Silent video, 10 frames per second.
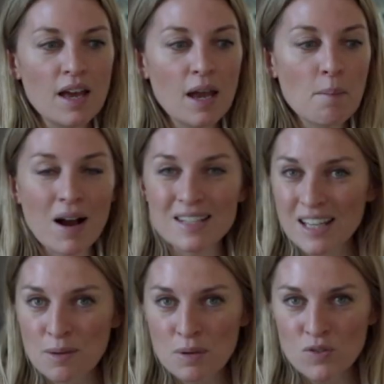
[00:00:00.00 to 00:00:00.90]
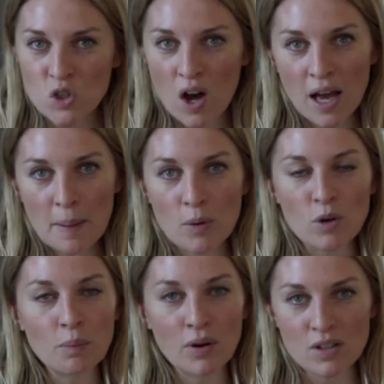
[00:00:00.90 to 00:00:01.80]
It might take a bit of time, but
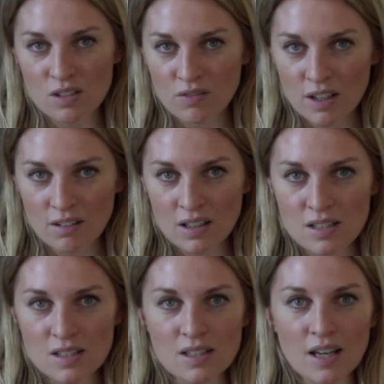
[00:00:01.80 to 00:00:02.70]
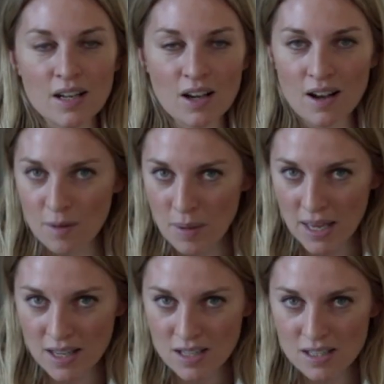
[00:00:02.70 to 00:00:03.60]
with perseverance and a calm
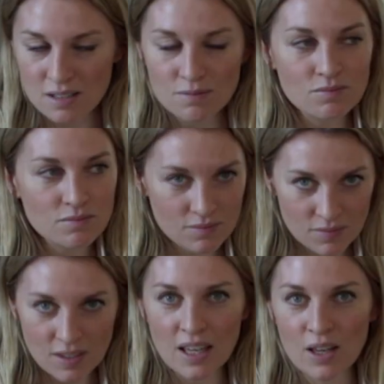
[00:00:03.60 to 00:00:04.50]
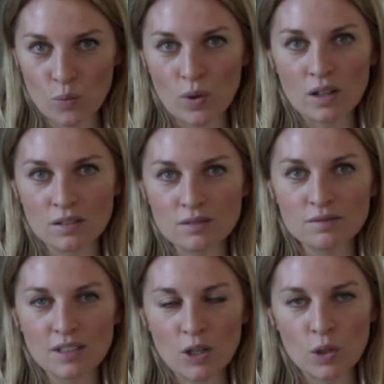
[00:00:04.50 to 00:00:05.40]
head, it will
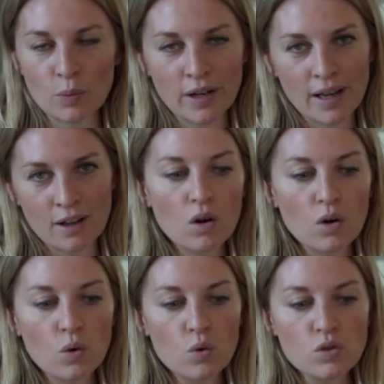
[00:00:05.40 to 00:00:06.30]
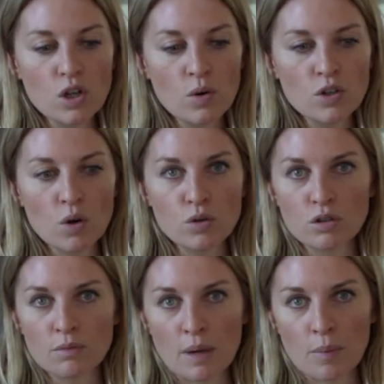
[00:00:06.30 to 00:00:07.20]
work out. Also, a note to
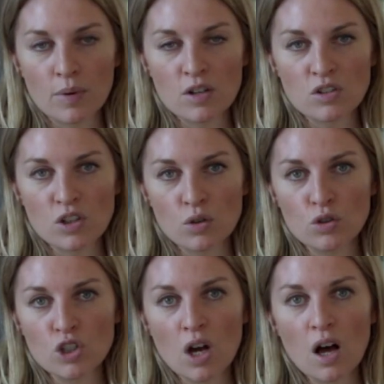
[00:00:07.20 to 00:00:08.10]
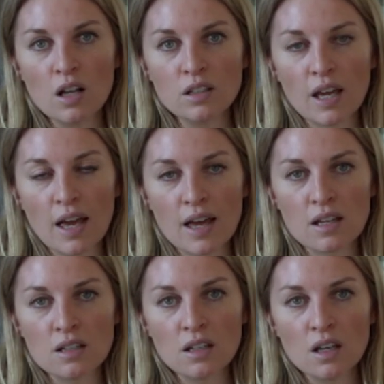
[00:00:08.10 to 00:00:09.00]
remember is that your child
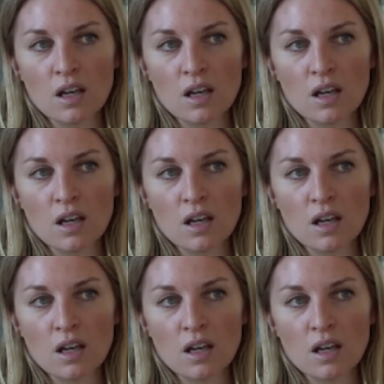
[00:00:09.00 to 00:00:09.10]
can